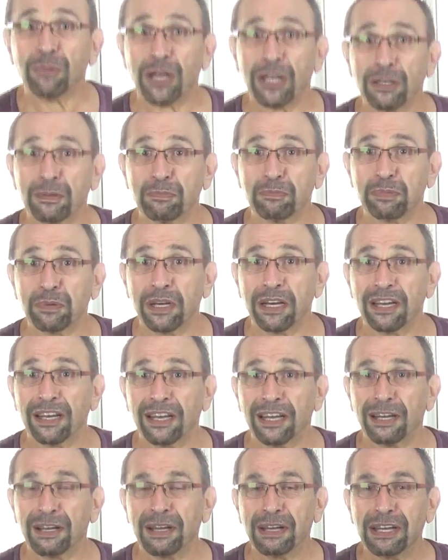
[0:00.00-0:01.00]
my
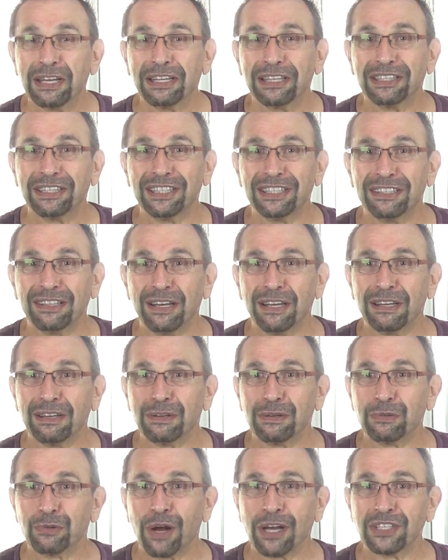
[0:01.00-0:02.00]

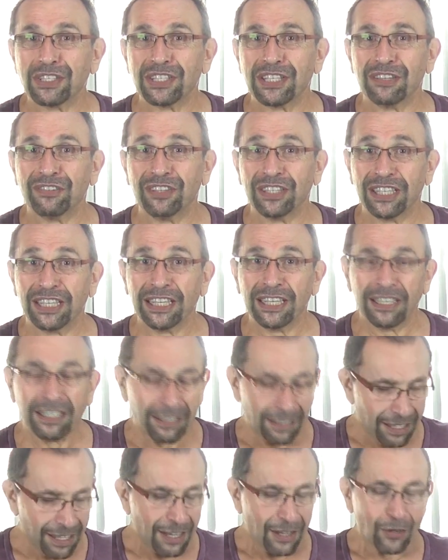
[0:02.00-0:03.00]
rice
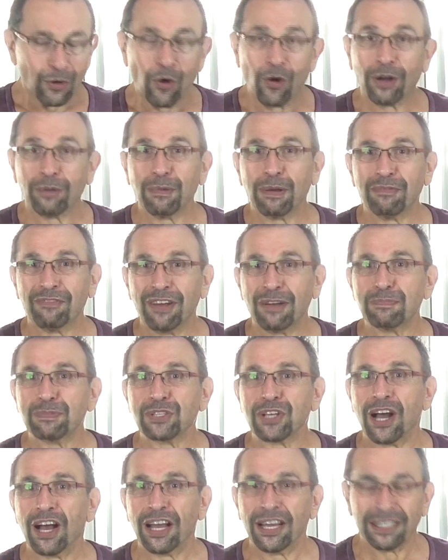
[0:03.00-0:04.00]
DVD, go on my
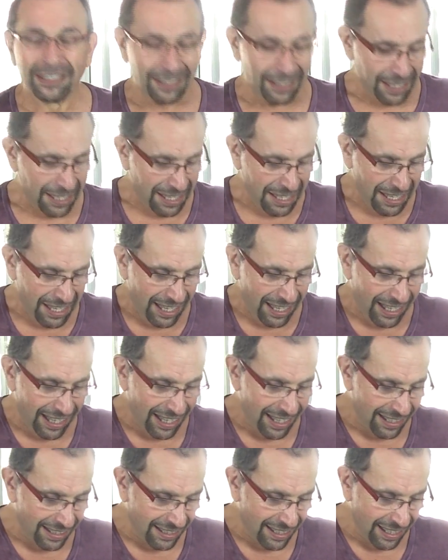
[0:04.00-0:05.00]
website,
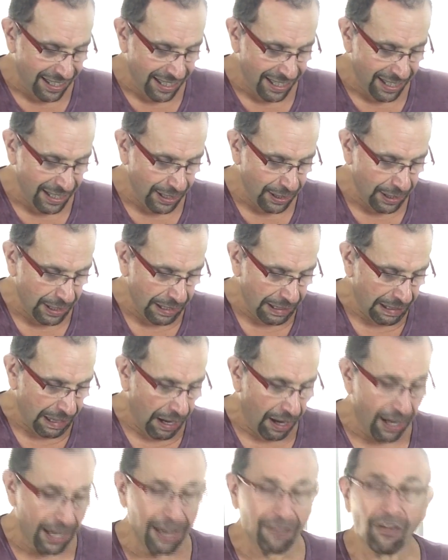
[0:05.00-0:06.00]
and I
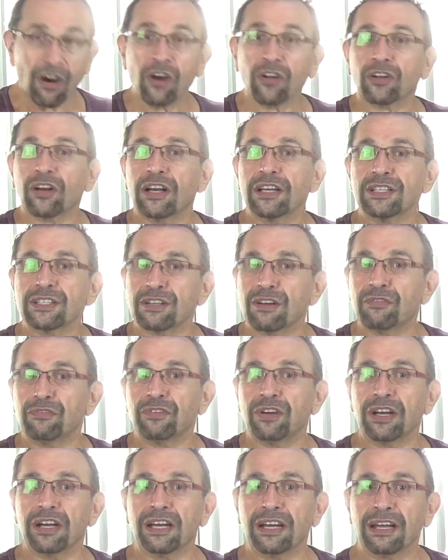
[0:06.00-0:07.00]
have all kinds
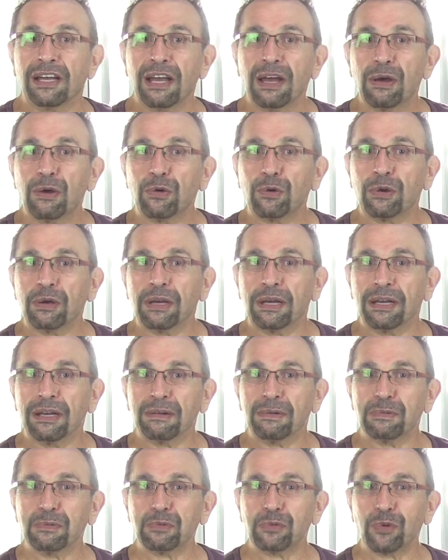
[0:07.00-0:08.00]
of
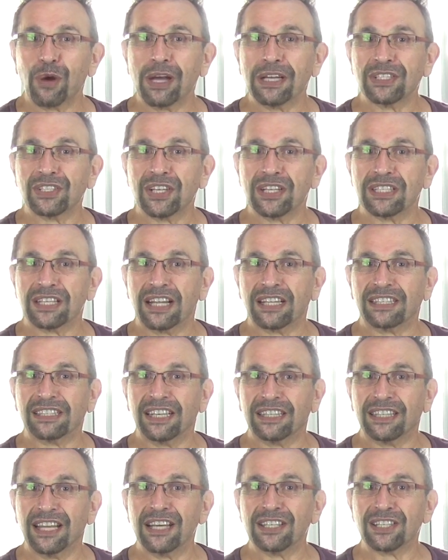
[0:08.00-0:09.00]
rices and
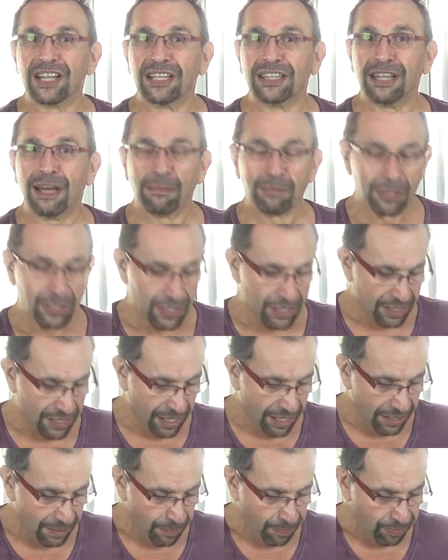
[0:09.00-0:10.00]
kates and damis in
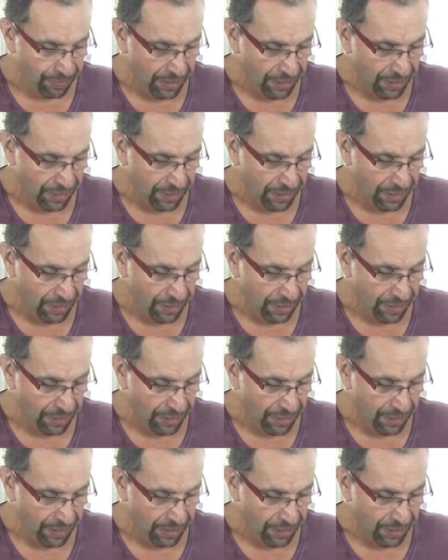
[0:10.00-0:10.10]
there.